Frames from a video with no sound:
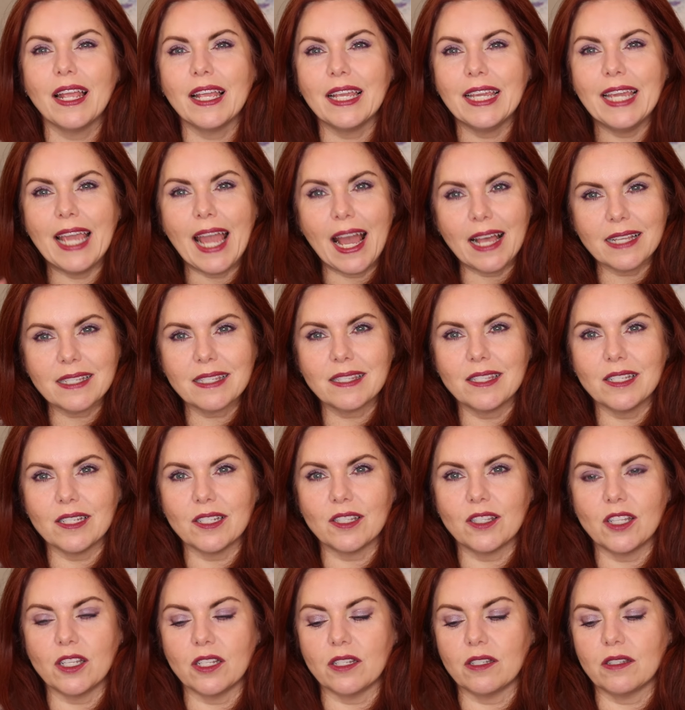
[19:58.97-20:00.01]
Yes,
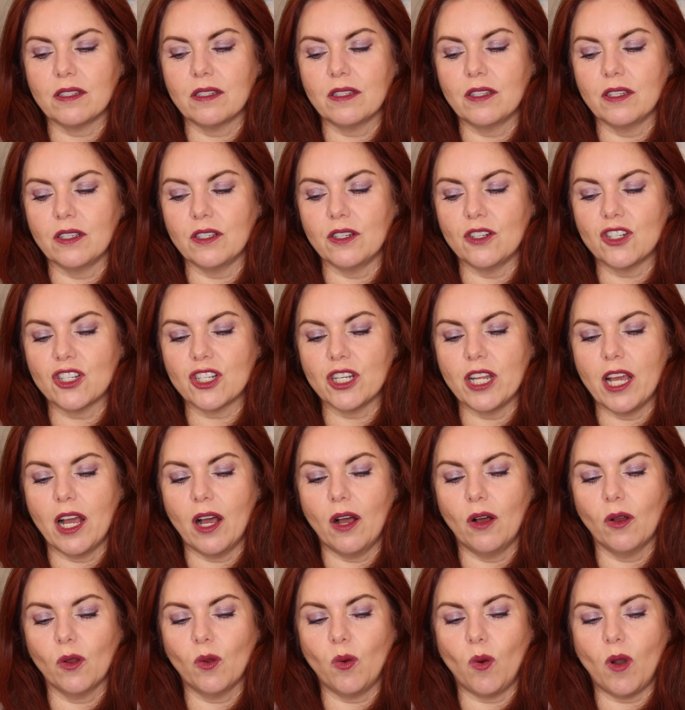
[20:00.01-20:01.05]
the
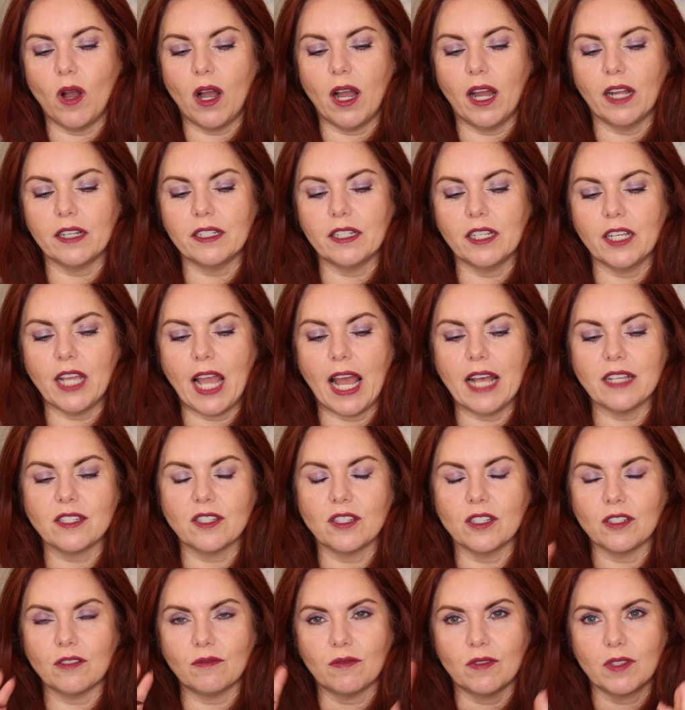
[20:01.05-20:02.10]
Chanel quad has
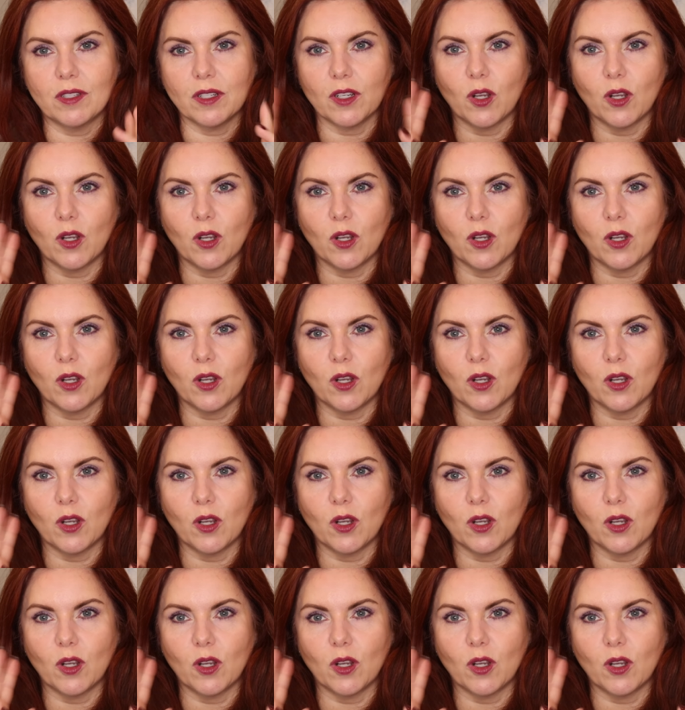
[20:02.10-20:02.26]
the